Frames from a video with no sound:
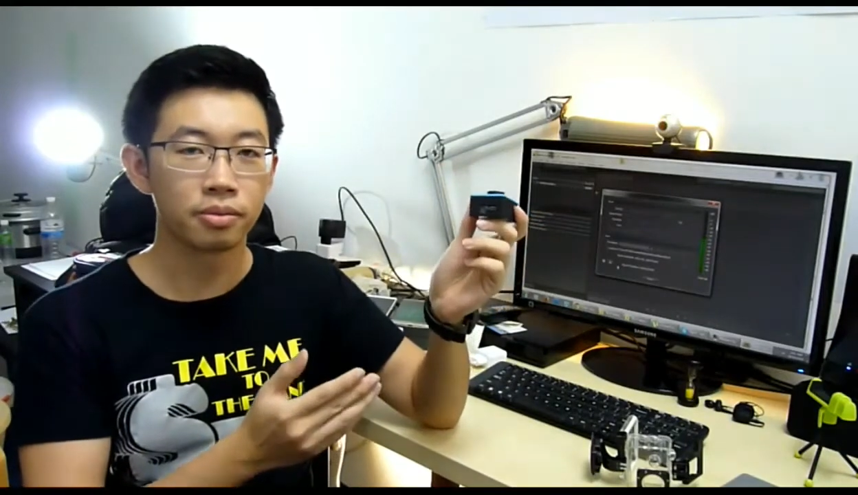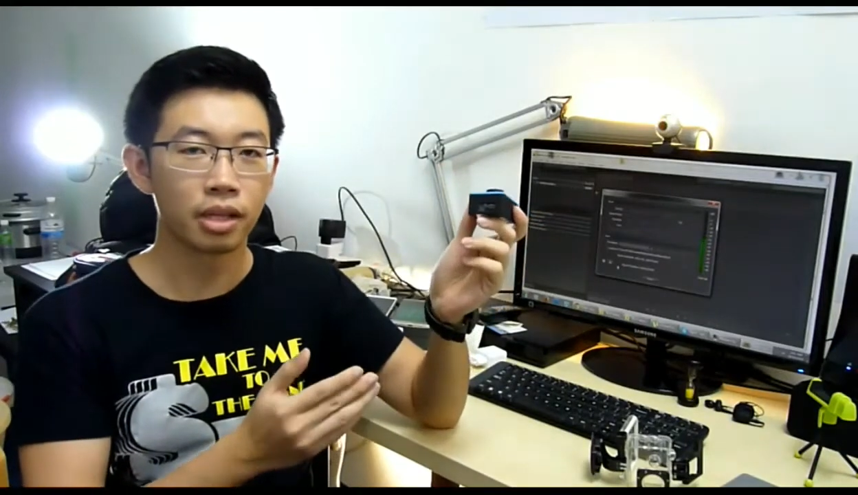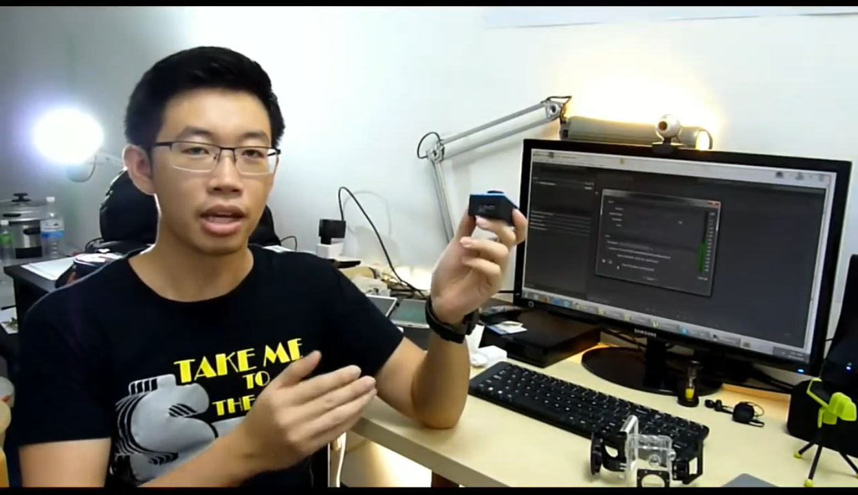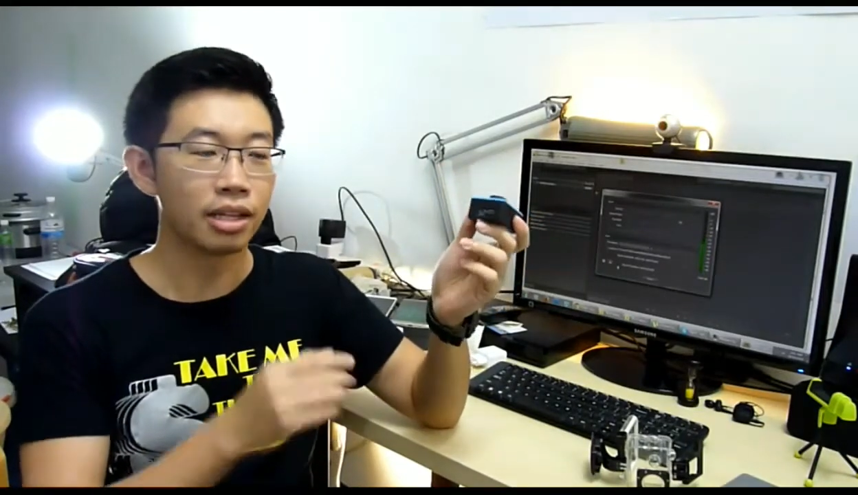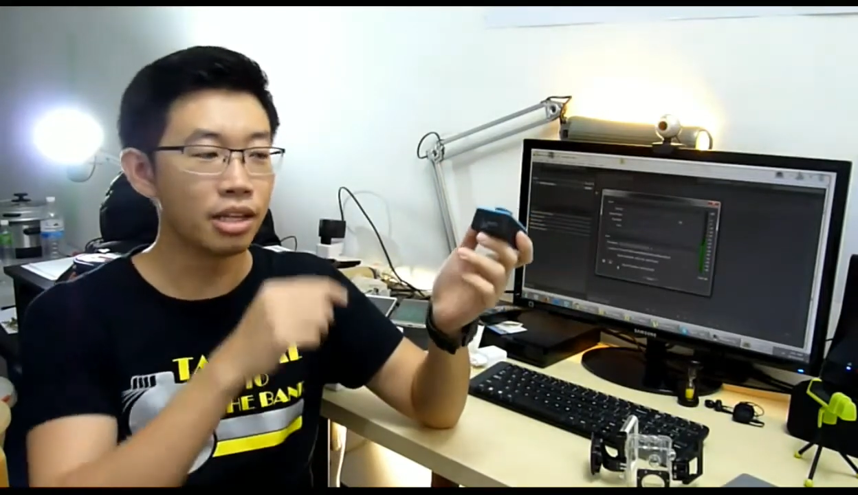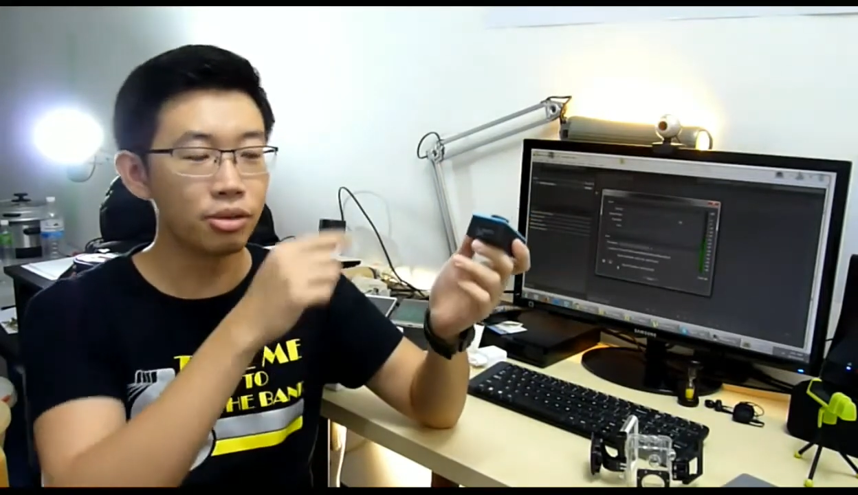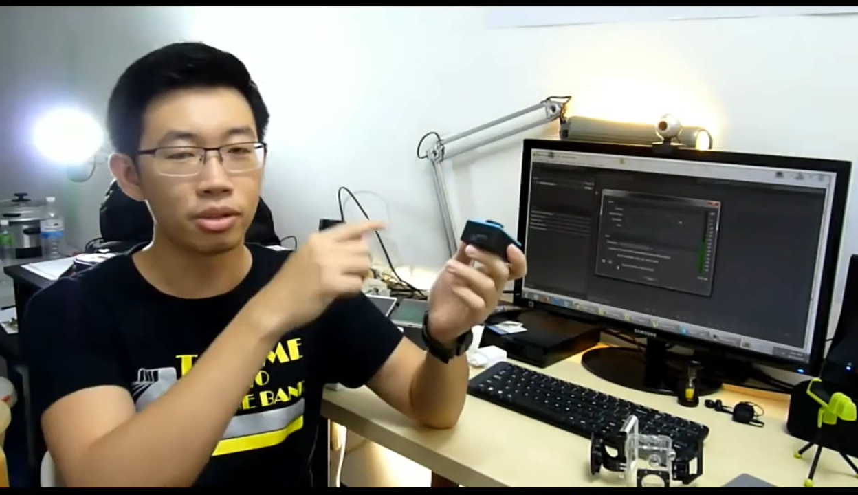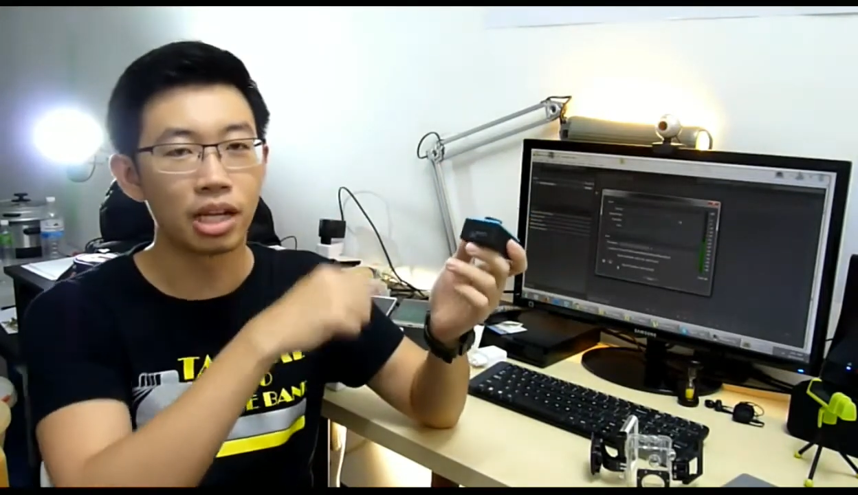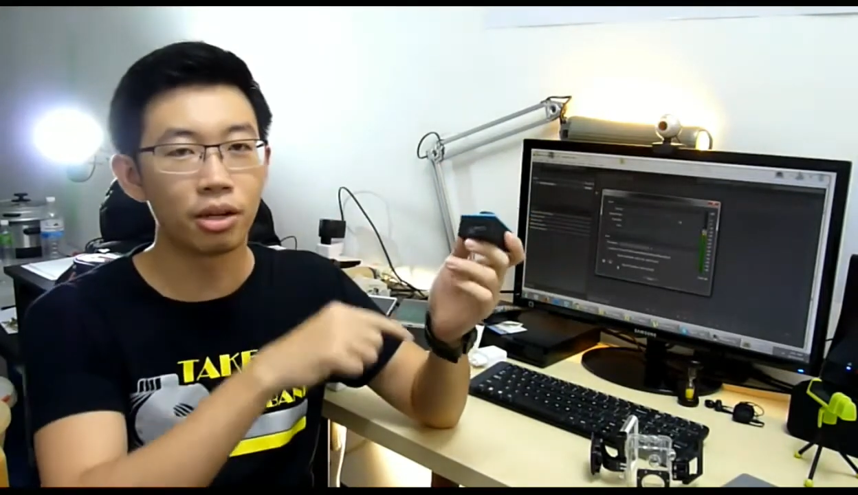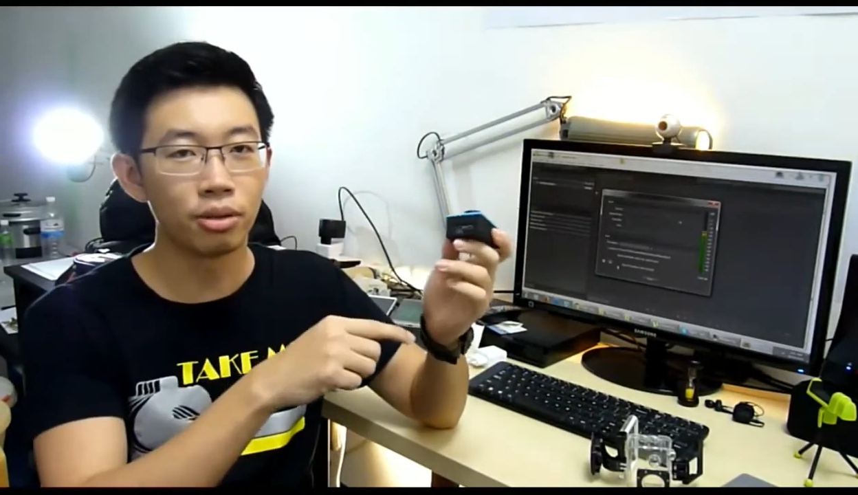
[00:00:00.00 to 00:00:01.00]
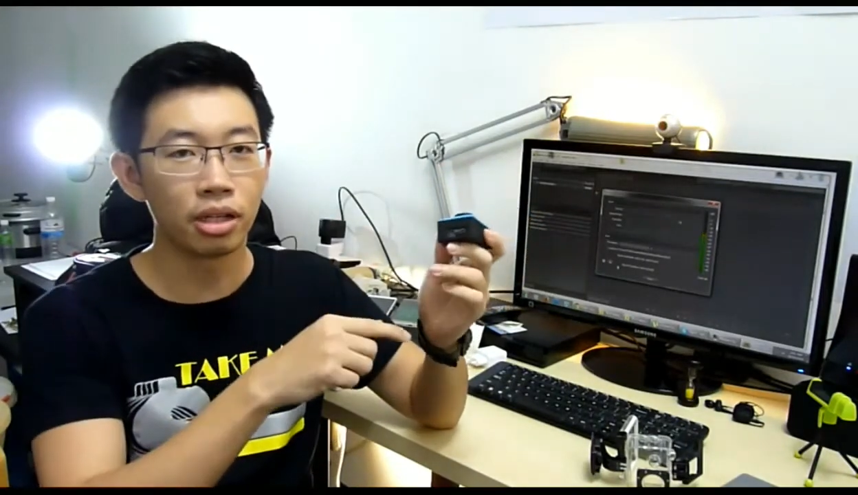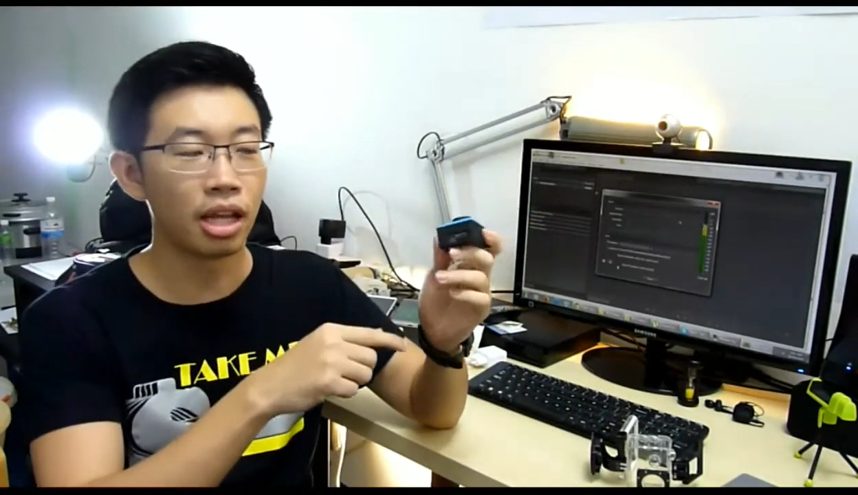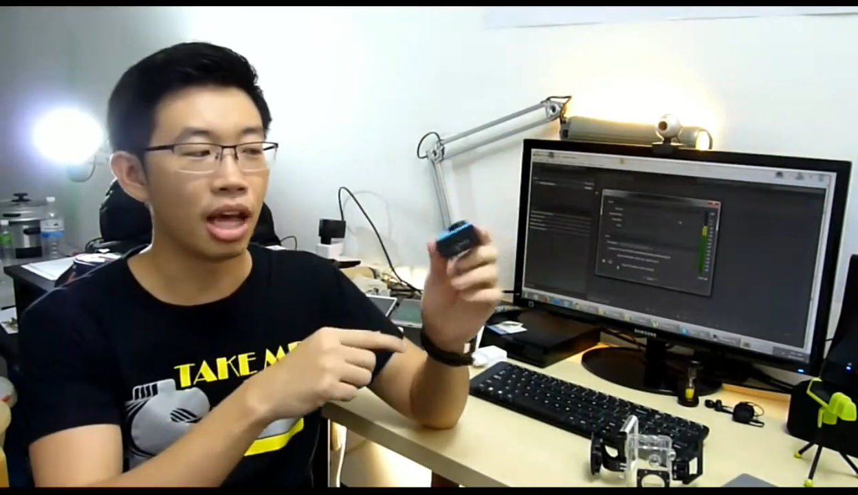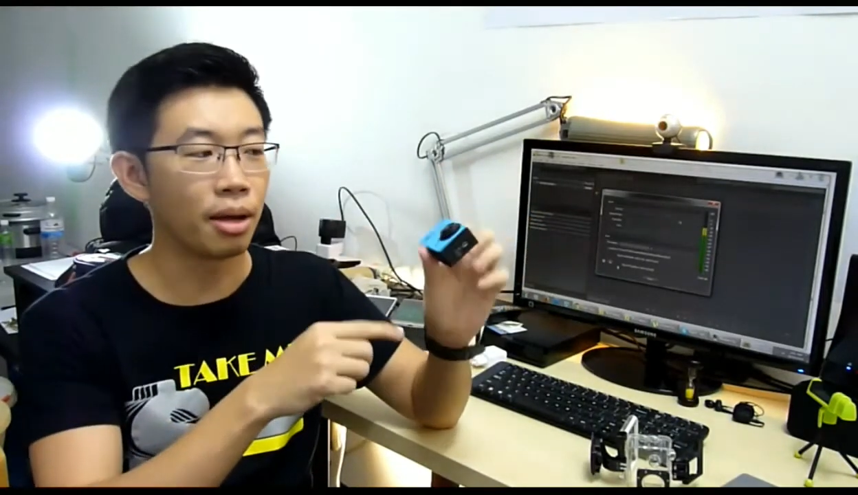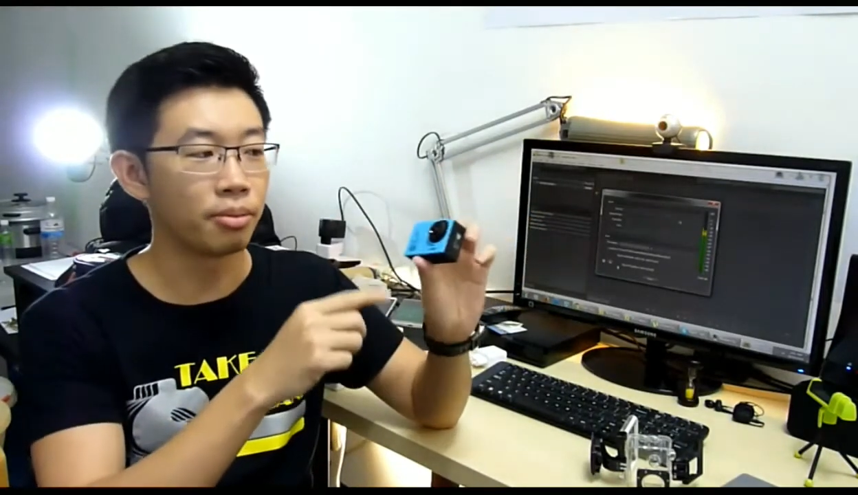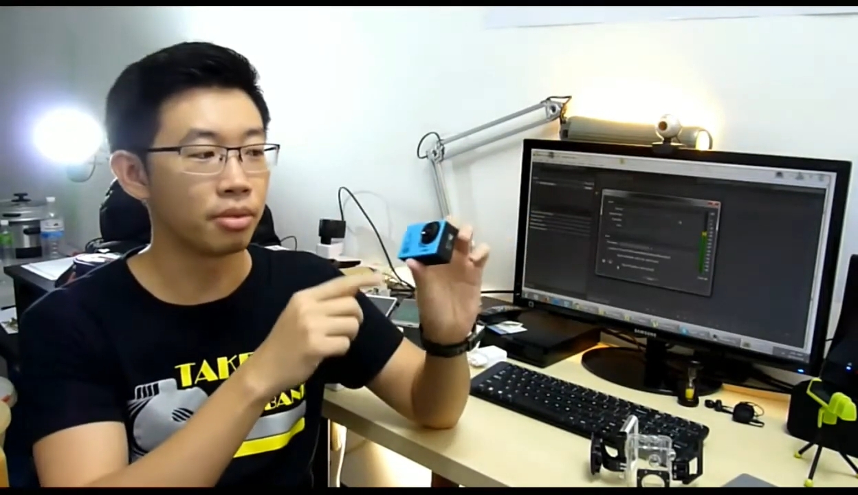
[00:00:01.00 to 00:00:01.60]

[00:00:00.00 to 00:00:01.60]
and then you download an app